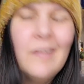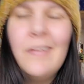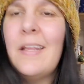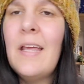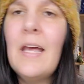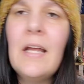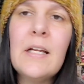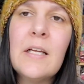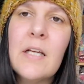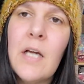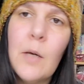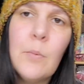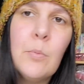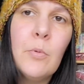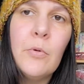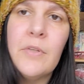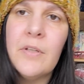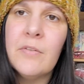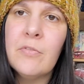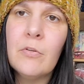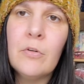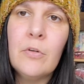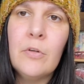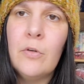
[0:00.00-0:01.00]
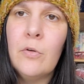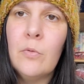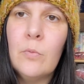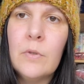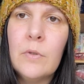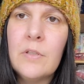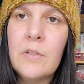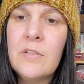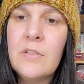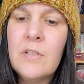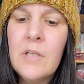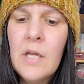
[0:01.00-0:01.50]
They had a couple different new
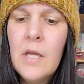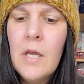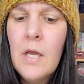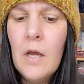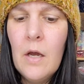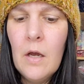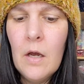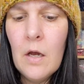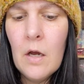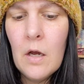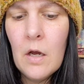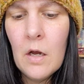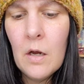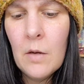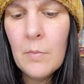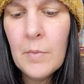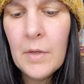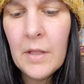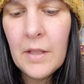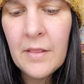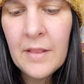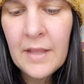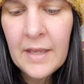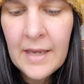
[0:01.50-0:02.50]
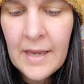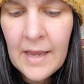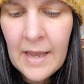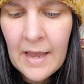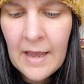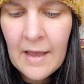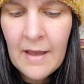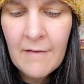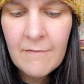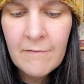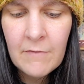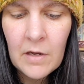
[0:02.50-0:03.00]
ones. Um, they
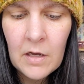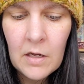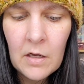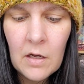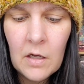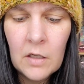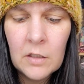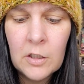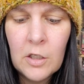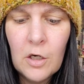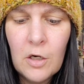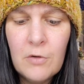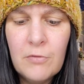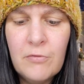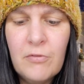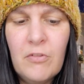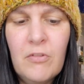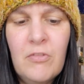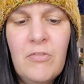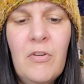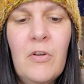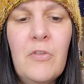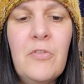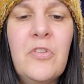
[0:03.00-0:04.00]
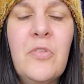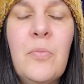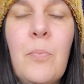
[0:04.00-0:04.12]
have uh, Go For Faux